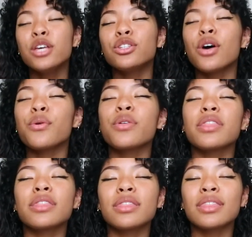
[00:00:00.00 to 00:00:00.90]
So
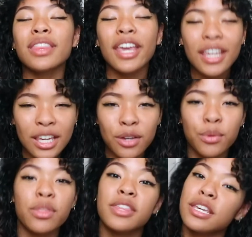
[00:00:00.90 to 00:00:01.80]
thank
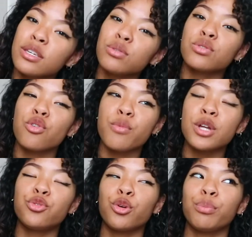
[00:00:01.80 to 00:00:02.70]
you so
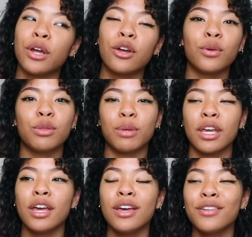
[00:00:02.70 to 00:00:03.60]
much for bearing with
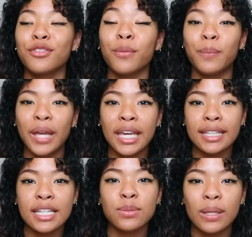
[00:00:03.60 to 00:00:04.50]
me, for being in
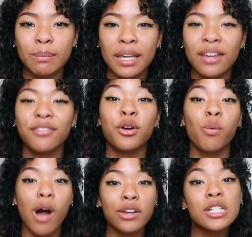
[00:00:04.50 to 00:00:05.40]
this with me, for
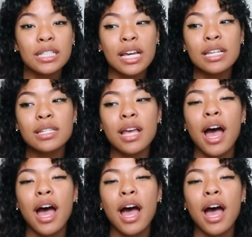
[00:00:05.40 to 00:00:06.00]
watching this.